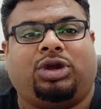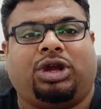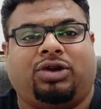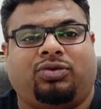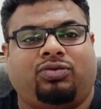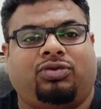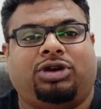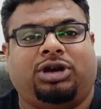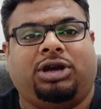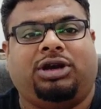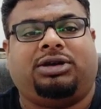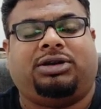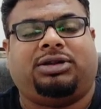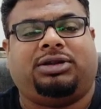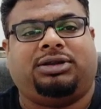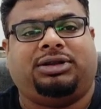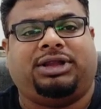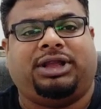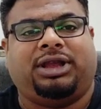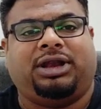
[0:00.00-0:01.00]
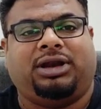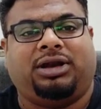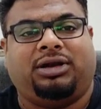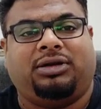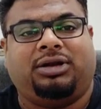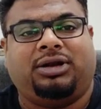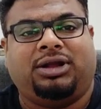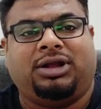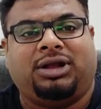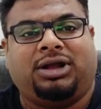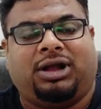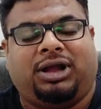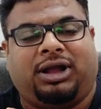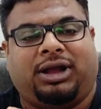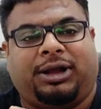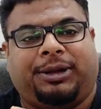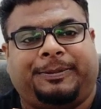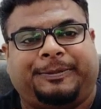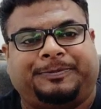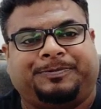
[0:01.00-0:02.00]
convert their
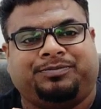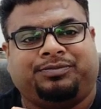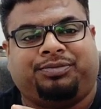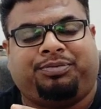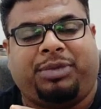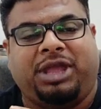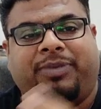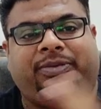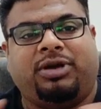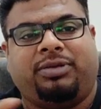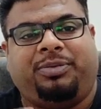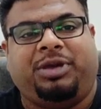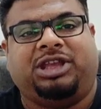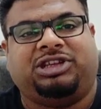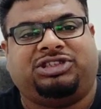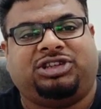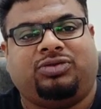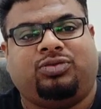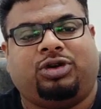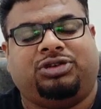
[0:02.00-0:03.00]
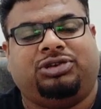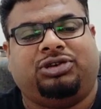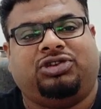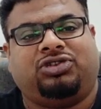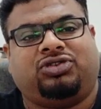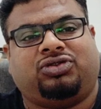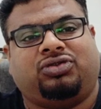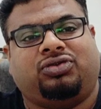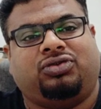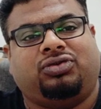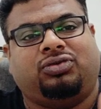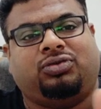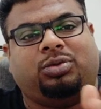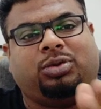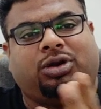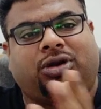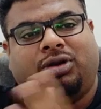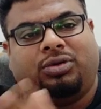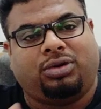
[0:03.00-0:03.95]
paper-based invoices to